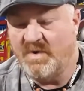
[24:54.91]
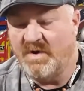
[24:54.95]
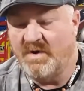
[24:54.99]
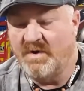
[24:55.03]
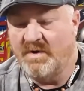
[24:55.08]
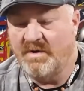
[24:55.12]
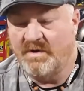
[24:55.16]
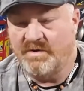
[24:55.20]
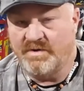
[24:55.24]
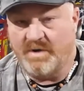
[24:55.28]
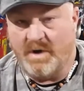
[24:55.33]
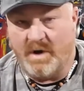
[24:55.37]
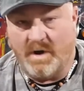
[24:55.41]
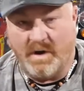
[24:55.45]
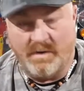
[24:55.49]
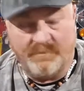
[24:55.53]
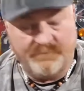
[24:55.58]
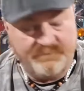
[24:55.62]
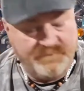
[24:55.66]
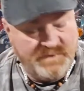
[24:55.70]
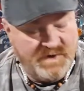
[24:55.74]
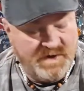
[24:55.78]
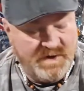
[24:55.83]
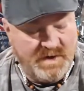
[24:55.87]
So,
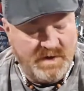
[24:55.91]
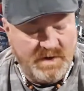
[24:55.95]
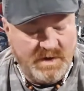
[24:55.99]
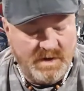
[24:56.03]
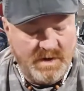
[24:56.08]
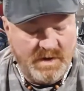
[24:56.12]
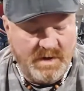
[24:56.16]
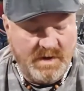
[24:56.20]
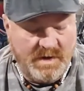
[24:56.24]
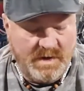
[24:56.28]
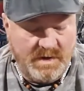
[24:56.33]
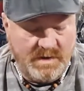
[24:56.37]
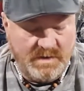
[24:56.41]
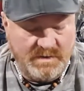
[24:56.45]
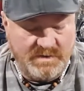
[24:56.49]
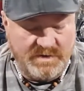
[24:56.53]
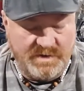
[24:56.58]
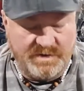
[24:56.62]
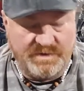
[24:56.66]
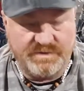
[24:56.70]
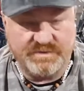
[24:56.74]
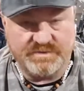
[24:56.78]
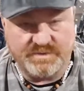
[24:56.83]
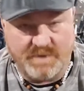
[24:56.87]

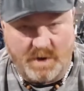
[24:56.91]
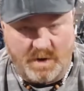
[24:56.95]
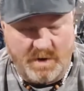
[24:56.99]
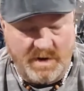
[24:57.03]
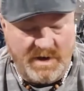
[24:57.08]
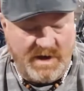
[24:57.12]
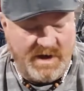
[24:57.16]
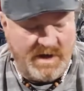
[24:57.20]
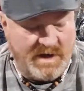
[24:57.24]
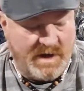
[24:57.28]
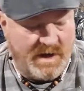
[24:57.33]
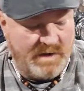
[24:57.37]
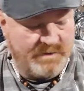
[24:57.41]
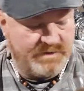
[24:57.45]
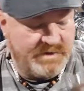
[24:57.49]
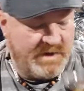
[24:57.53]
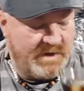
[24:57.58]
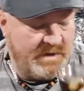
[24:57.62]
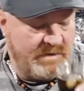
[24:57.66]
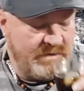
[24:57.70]
Just throwing that out there.